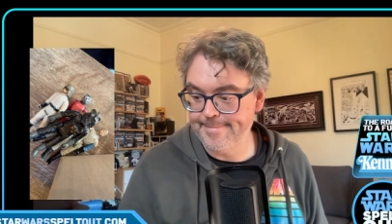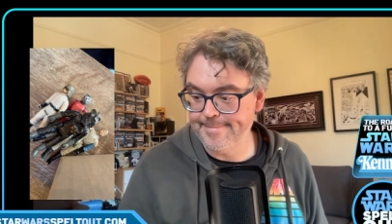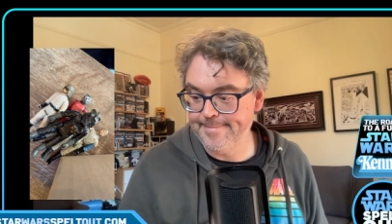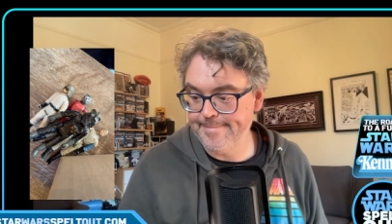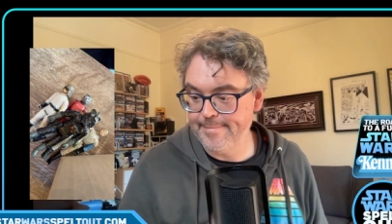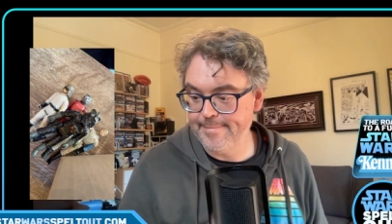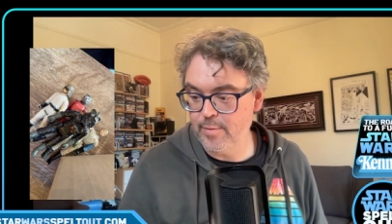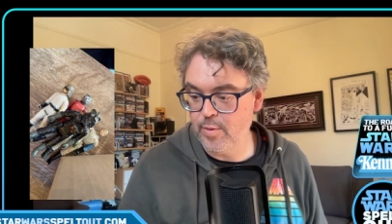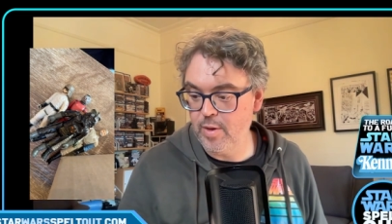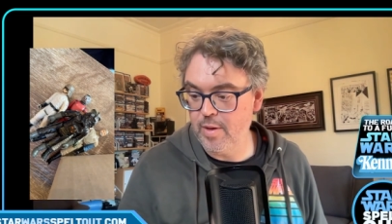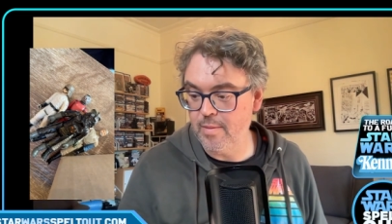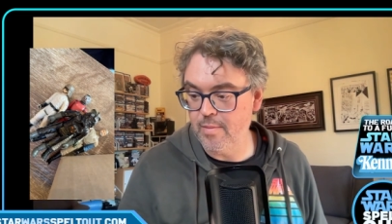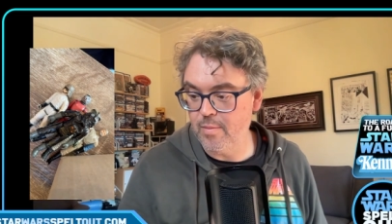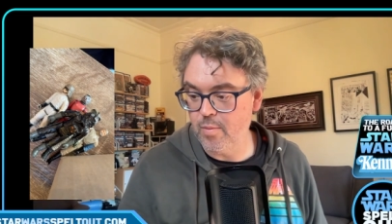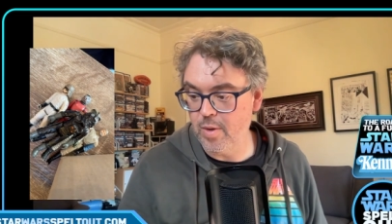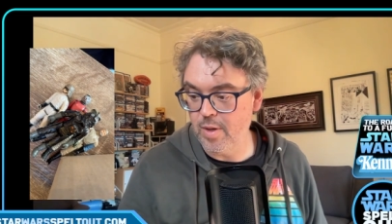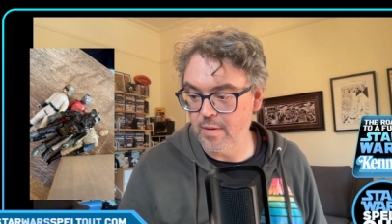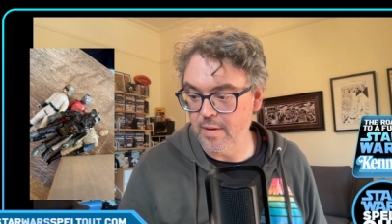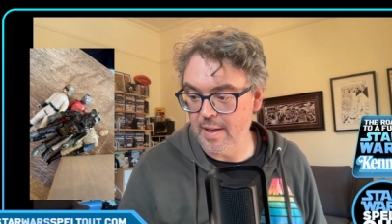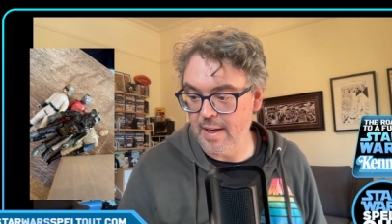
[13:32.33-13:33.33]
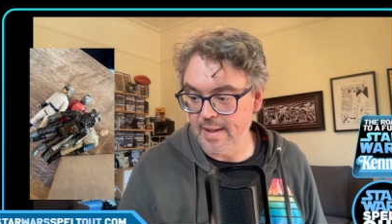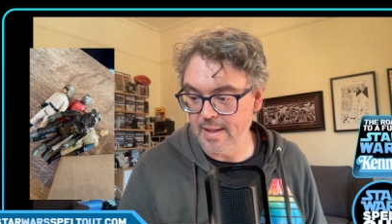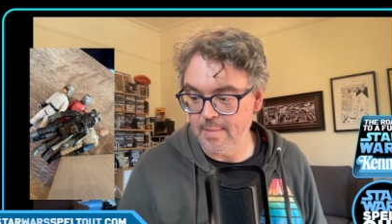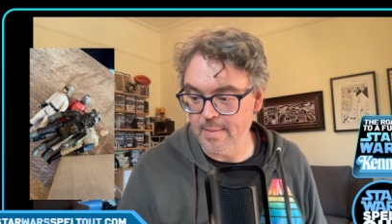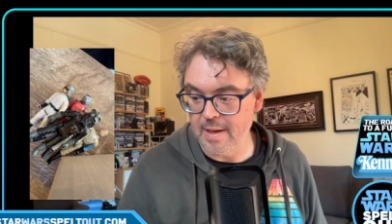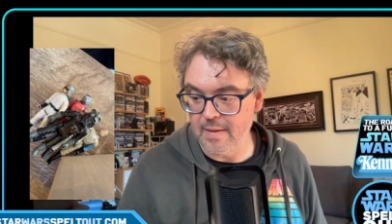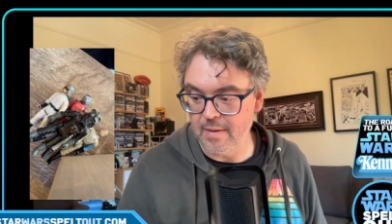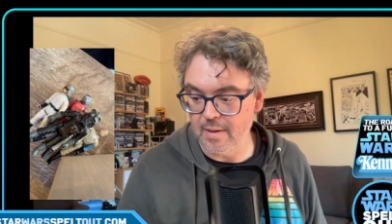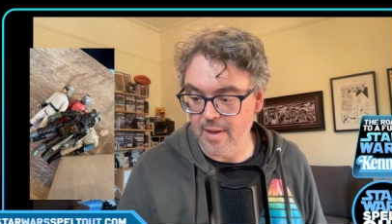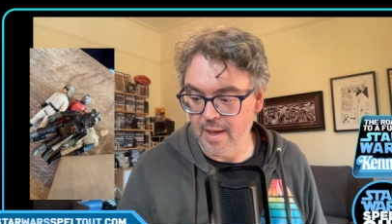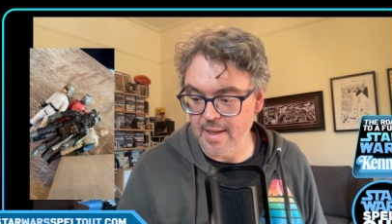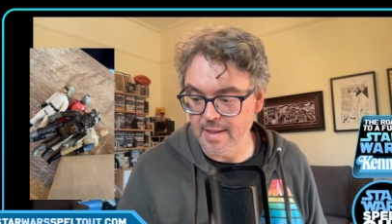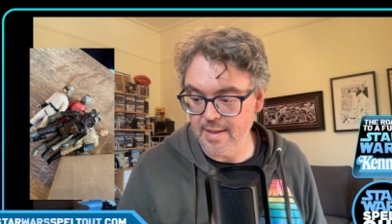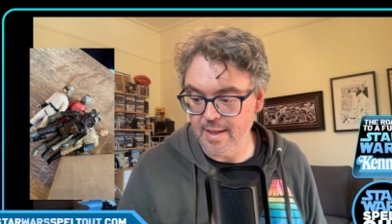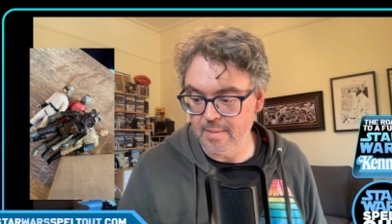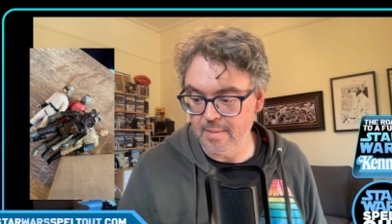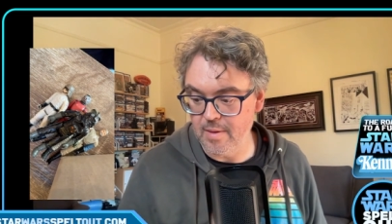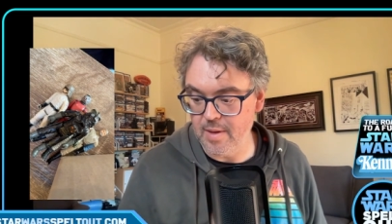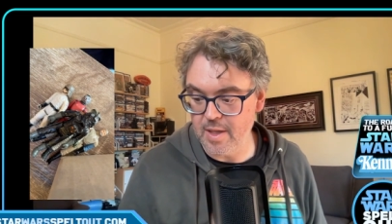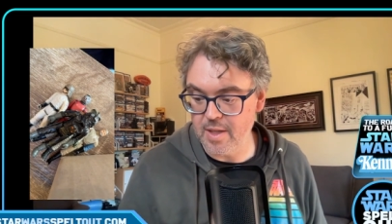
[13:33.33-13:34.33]
Wouldn't Would have liked him to have a
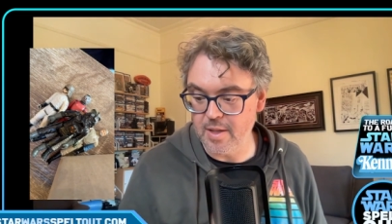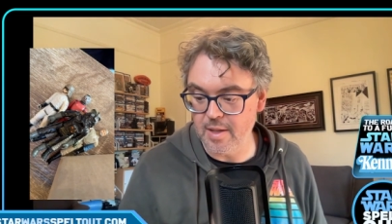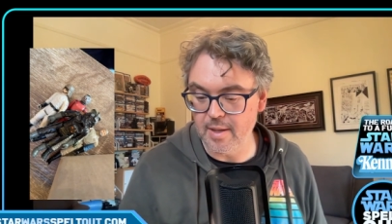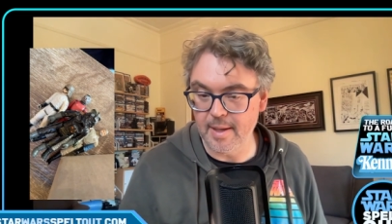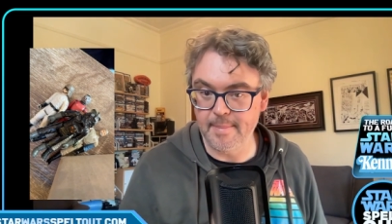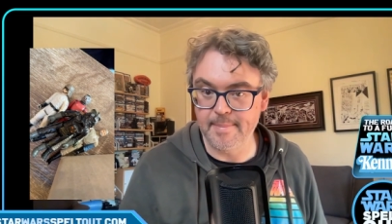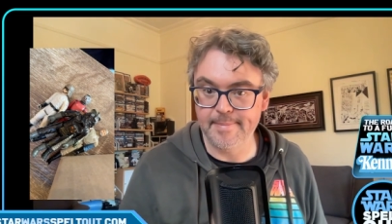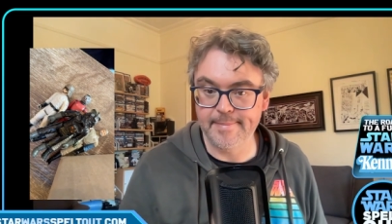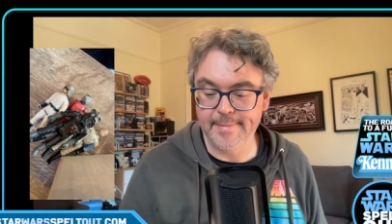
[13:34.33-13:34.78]
lightsaber, actually.